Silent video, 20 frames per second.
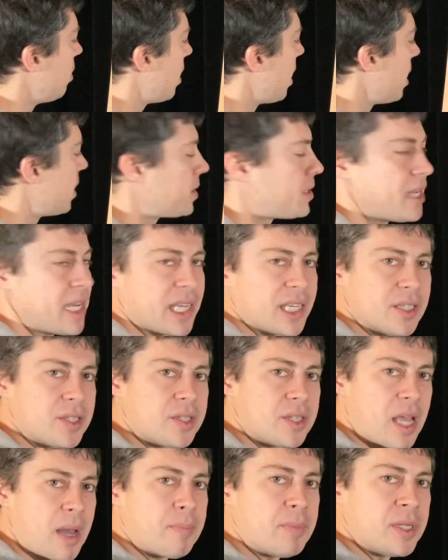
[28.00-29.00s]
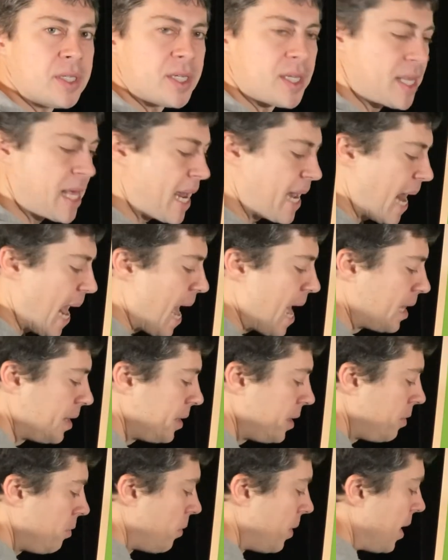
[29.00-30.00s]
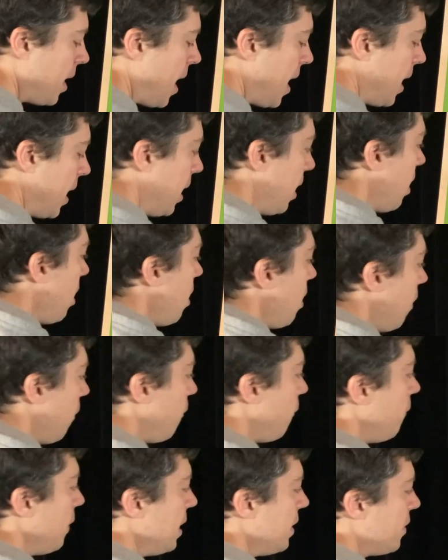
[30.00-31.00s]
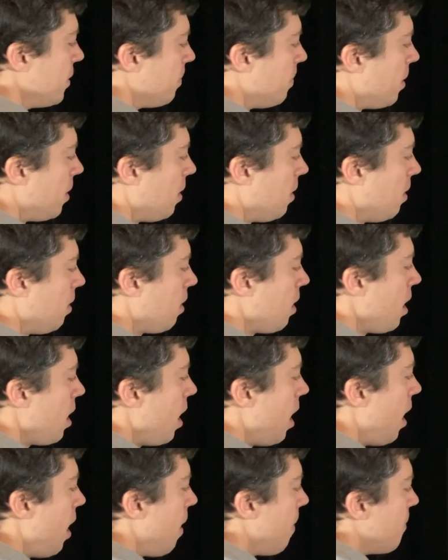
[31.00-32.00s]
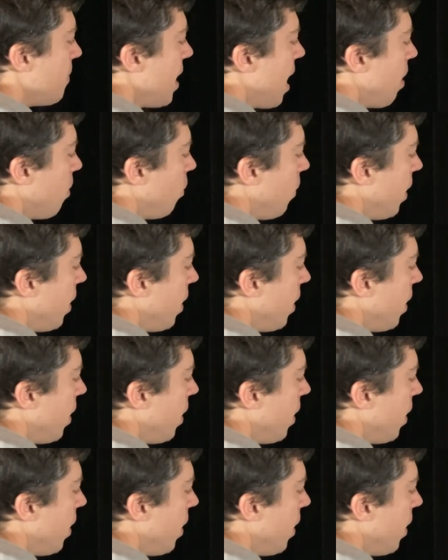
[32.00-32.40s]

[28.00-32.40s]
kind of take a step into that alley when I feed the ball. That